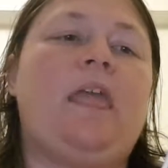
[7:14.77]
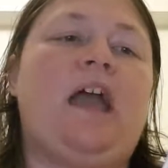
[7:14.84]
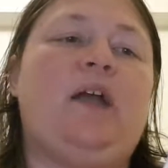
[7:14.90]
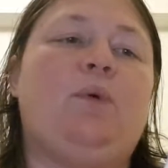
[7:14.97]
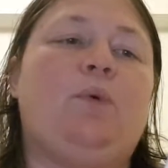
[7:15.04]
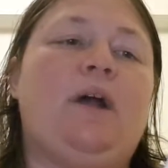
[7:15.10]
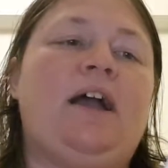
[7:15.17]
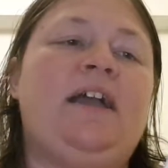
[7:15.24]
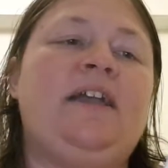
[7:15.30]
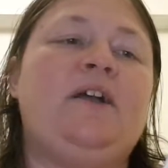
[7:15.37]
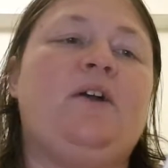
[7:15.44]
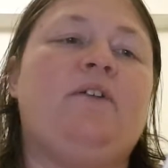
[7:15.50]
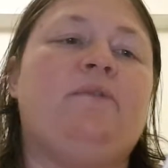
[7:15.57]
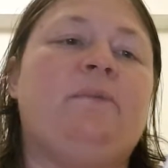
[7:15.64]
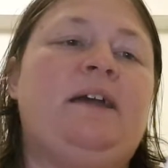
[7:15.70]
a way
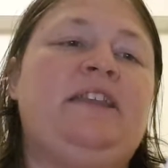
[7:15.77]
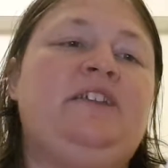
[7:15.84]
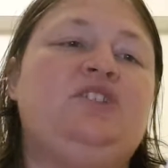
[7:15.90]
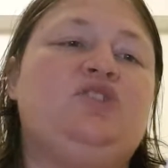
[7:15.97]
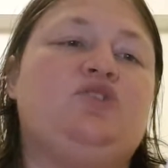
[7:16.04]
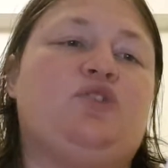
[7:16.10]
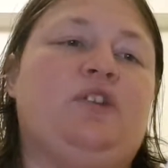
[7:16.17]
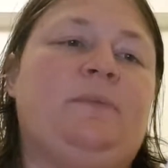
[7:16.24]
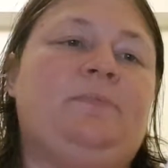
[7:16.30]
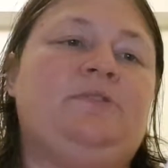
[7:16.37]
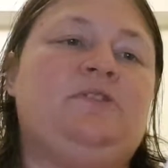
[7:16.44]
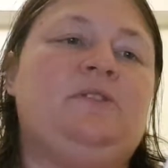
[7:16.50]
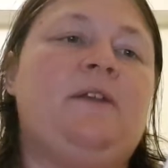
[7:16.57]
of manuscript